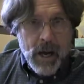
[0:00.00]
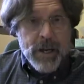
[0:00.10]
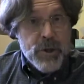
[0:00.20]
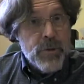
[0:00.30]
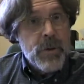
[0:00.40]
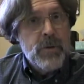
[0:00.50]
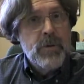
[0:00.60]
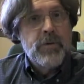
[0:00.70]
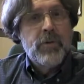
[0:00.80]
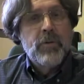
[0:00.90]
I do
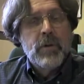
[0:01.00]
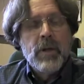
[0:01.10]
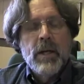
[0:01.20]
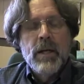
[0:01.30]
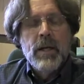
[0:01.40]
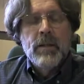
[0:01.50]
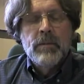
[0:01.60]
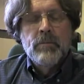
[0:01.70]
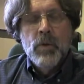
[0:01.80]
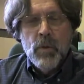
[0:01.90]
use
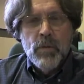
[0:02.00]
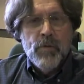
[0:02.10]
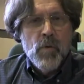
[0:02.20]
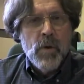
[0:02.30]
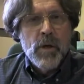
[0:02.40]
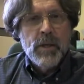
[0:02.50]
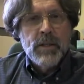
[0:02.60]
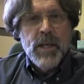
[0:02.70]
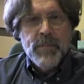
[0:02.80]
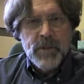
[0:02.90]
Moodle for
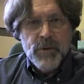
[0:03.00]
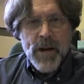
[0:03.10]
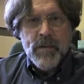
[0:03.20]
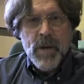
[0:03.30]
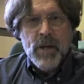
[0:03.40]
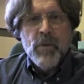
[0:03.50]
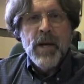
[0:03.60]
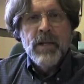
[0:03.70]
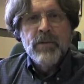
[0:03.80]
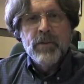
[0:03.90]
keeping track of my
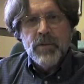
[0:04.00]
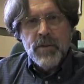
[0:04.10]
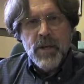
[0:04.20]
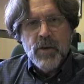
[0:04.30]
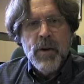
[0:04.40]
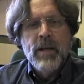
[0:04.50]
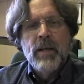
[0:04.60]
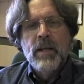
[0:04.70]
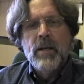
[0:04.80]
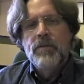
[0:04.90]
grades. You'll see a grade
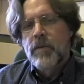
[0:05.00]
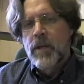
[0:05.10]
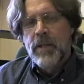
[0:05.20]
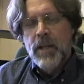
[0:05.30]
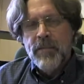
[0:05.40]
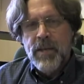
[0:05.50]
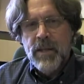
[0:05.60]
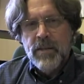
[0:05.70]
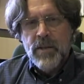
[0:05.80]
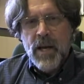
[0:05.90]
link over on the
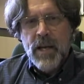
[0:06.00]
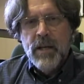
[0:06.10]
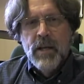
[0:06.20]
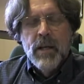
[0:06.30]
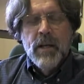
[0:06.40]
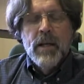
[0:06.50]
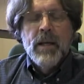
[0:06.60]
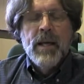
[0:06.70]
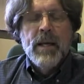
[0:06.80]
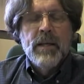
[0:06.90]
left-hand side,
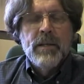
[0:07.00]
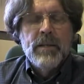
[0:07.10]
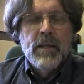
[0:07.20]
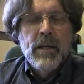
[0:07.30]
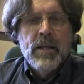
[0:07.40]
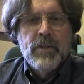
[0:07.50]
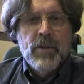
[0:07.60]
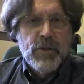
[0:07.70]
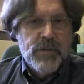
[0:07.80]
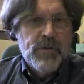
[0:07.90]
and
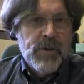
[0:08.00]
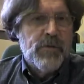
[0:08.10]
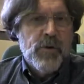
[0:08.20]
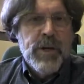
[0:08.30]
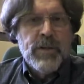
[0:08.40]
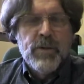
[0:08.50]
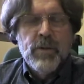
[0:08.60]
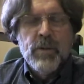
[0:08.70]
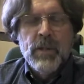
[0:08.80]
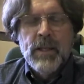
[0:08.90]
so feel free
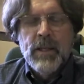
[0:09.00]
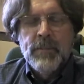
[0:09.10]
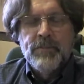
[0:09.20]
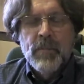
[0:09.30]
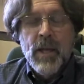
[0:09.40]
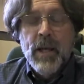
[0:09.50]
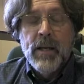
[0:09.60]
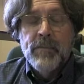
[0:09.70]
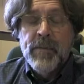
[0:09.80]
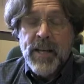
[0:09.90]
to, and
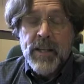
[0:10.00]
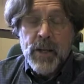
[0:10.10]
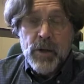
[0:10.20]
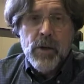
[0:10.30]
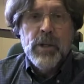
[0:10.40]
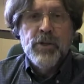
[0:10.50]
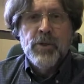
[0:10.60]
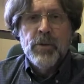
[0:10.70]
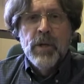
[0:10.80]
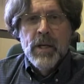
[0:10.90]
in fact I encourage
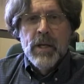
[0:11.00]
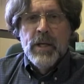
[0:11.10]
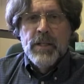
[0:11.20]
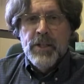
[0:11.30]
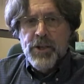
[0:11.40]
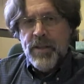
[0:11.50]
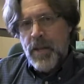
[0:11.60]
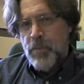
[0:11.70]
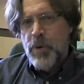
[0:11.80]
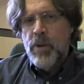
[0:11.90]
you to check
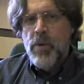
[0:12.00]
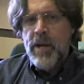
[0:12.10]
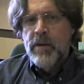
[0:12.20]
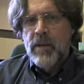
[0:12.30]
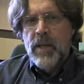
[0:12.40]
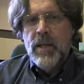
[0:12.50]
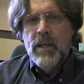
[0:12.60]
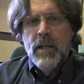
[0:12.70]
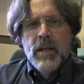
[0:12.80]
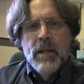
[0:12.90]
that pretty regularly.
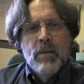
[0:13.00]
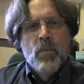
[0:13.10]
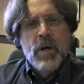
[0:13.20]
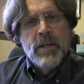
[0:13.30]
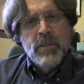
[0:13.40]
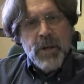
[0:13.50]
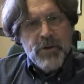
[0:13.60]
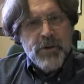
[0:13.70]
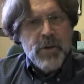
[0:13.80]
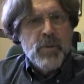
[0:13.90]
One, to
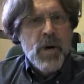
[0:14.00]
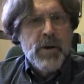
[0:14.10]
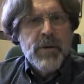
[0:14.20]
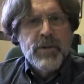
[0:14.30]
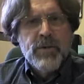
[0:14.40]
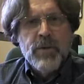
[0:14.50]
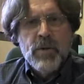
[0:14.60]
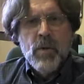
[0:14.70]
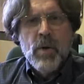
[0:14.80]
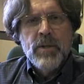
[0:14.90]
measure your progress through the
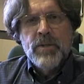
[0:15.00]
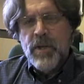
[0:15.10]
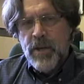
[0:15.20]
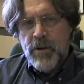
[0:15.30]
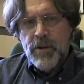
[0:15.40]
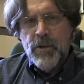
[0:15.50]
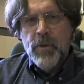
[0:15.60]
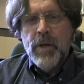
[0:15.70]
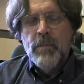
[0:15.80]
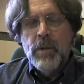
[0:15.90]
course, see how you're
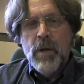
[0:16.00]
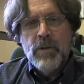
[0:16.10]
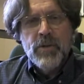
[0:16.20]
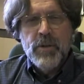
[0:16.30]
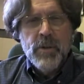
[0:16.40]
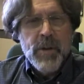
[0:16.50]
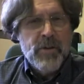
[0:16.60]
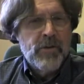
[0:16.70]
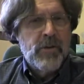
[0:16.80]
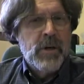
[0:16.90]
doing, but also to make
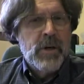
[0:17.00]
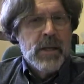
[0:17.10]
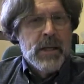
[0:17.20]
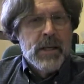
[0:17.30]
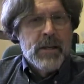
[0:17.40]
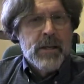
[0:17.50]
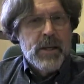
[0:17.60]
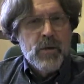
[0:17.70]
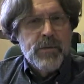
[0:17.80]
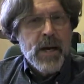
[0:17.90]
sure that
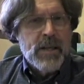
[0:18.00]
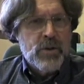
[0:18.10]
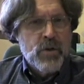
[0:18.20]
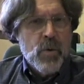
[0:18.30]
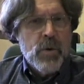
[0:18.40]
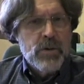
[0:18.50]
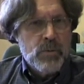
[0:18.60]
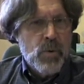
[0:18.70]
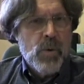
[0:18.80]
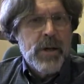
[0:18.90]
you've got scores
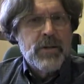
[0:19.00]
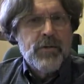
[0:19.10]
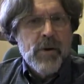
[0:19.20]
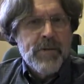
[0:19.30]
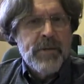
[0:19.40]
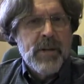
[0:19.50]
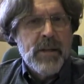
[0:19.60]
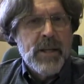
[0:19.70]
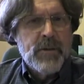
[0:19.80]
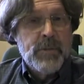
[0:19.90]
and points for everything
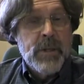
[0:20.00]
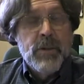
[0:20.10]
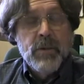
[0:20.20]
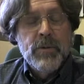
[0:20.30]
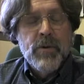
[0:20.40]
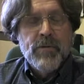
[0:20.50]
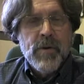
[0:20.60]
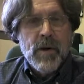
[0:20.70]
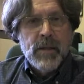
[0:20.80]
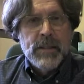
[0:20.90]
that's been due so far.